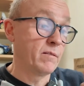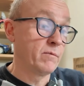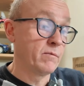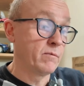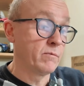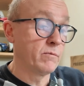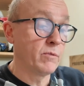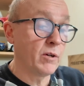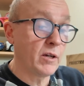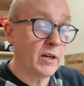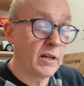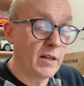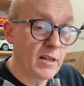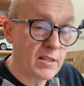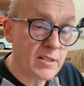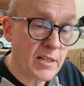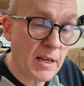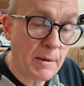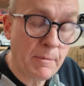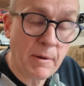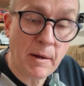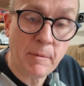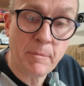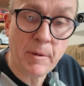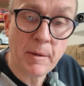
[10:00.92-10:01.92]
what can I say
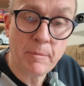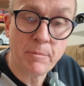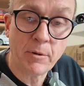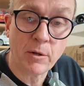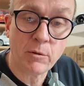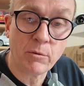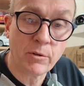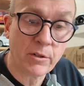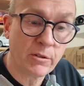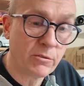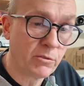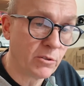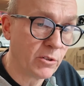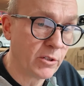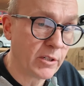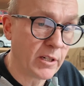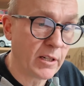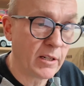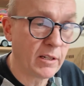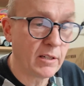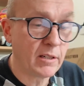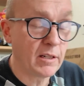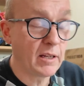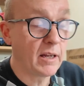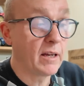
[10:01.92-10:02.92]
about people who want to
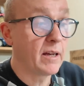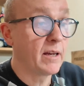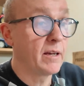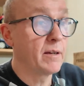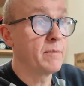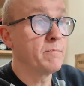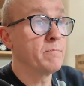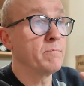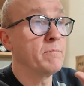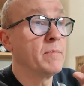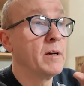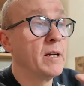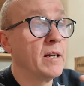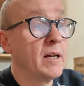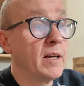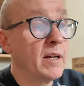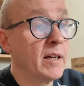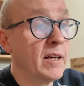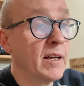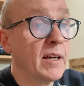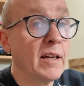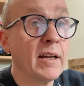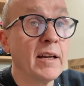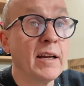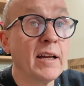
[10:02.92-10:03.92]
order?
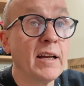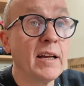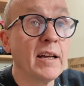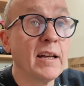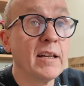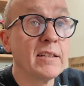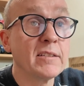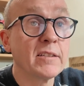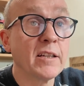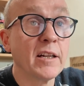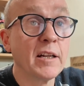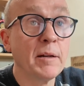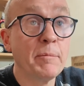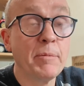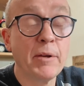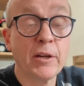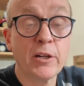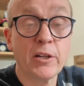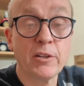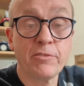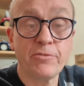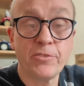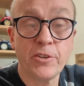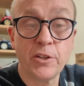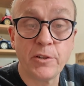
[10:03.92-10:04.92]
It's going to be a
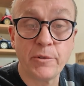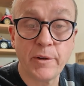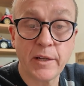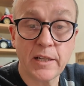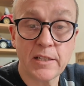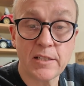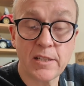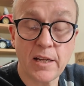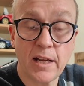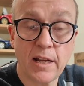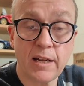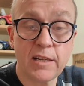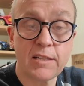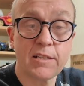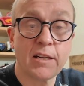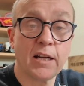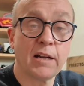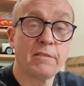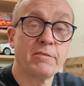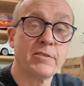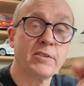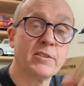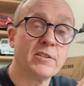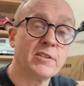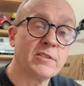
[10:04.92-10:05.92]
good few weeks yet until
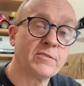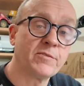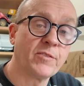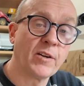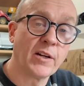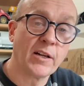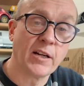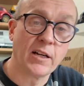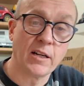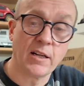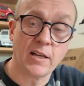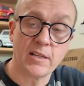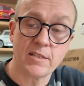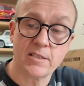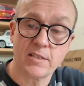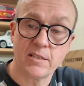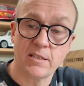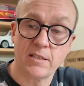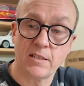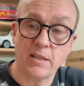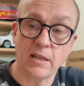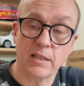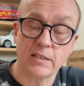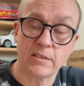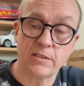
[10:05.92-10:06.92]
everything's
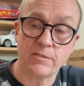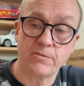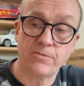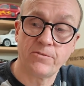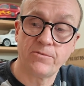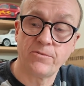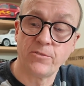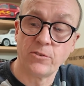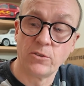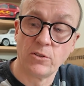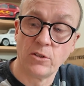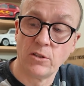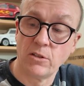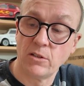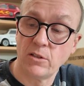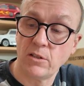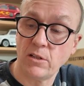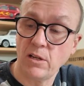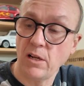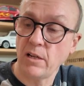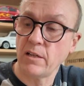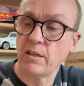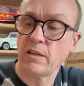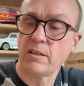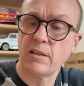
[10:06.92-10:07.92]
finalised. Like the full,
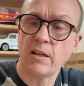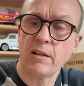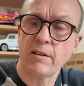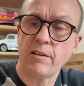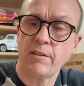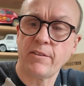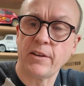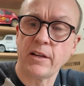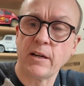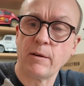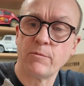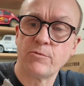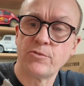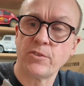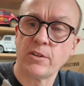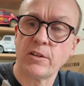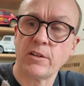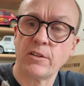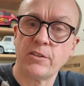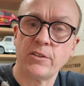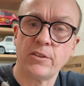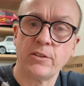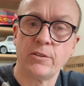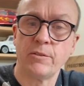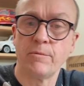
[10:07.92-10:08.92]
and another thing I'm trying
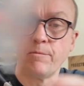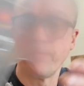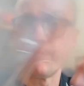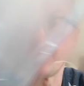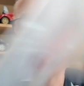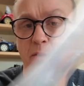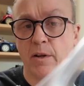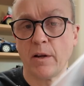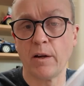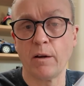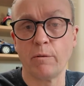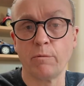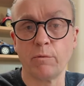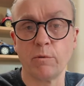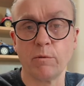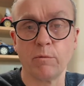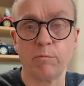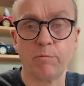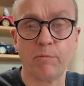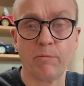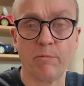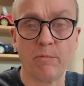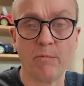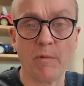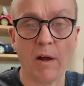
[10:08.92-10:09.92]
to do, we'll
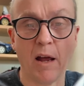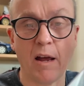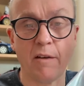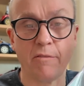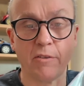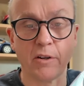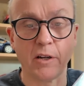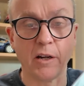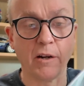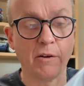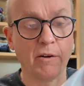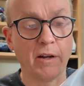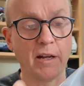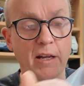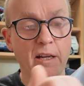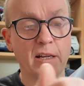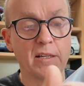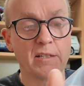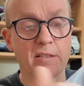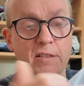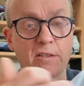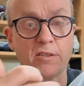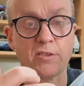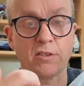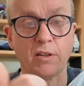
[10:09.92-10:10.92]
have a go at,
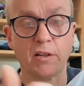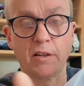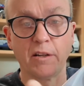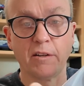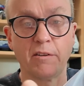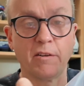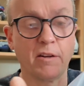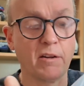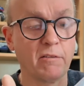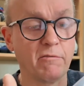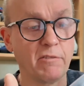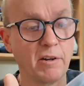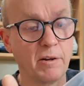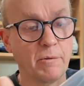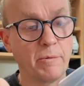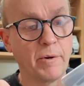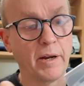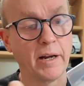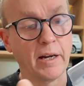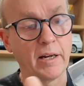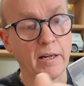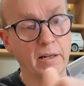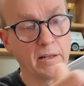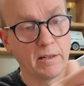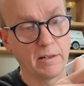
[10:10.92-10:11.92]
is a solid rear
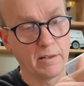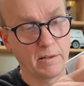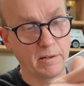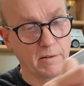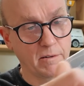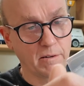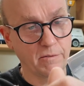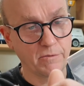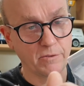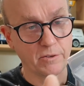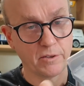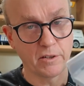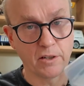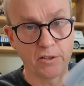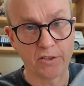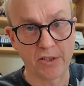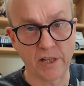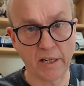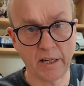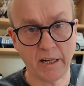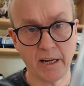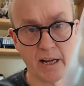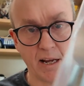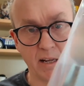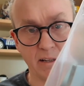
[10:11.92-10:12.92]
wing. I've got to
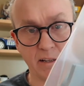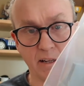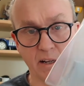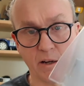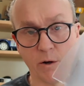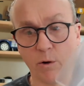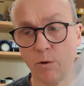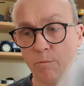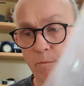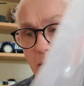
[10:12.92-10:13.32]
check how that all